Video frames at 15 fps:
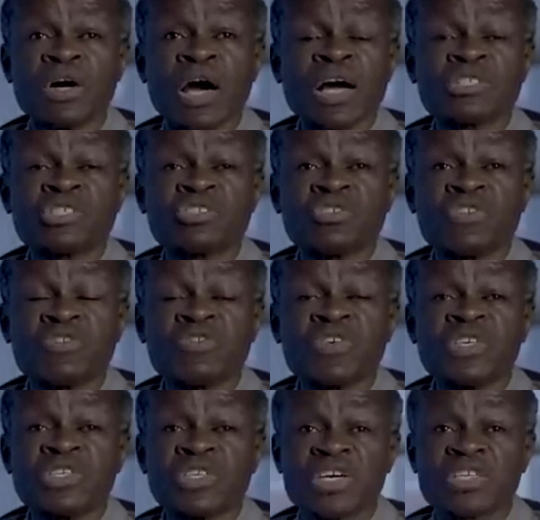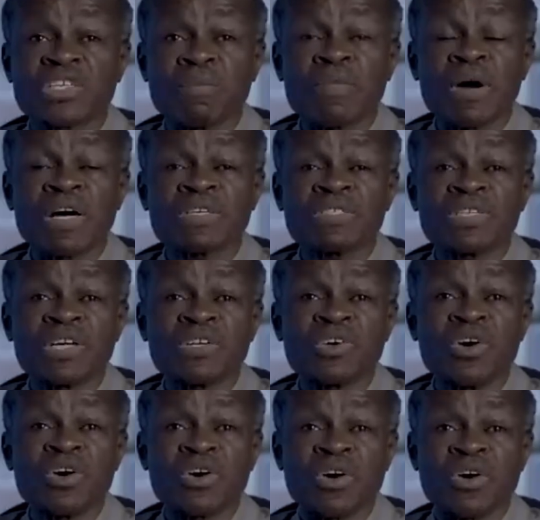astrophysics amongst the
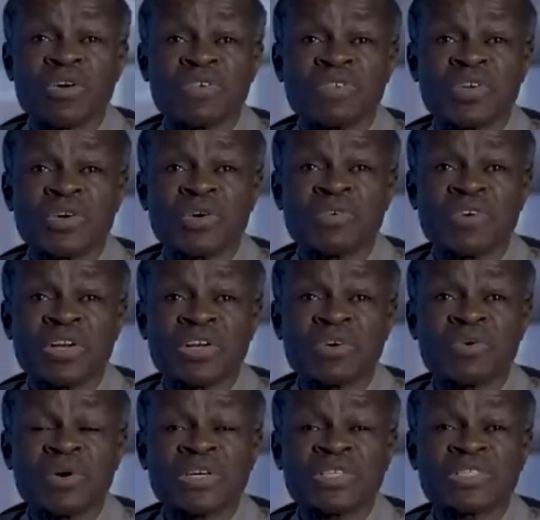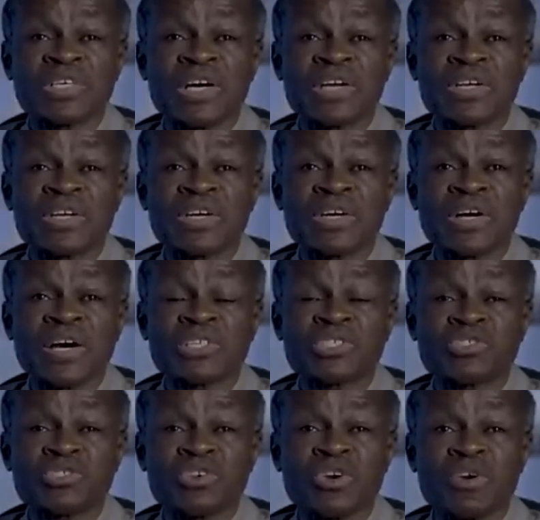Dogon, they already were studying
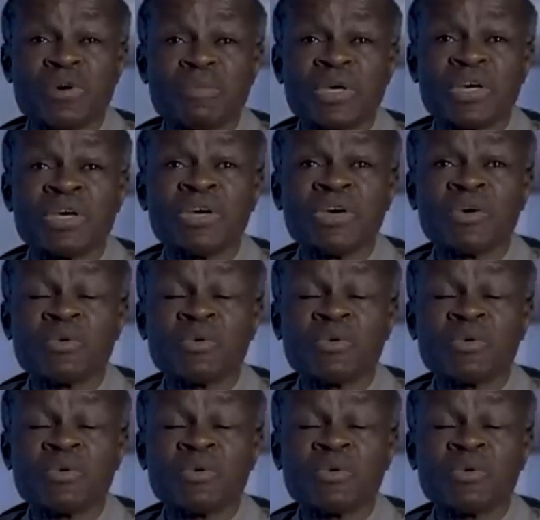astronomy,